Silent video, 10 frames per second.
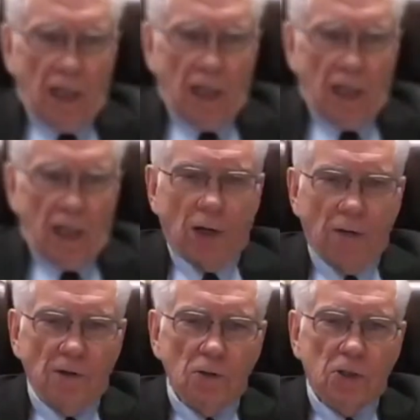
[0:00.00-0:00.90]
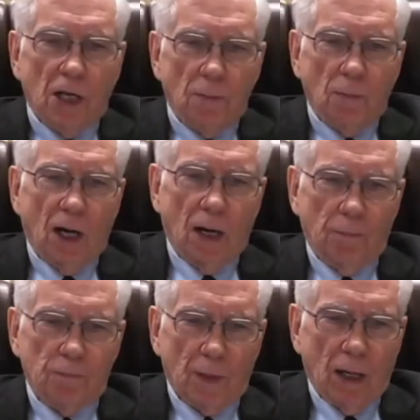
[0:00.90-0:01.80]
I'm going to give you
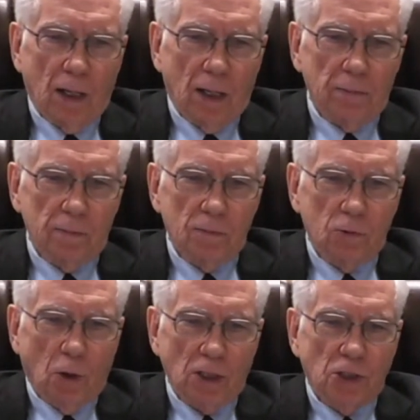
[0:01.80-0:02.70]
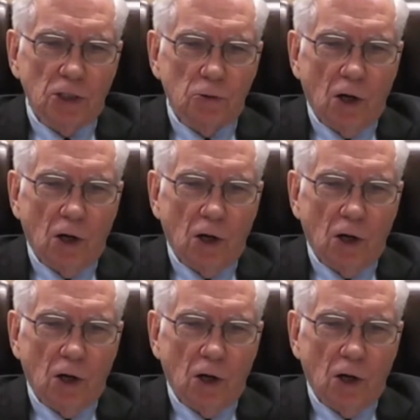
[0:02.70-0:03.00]
some questions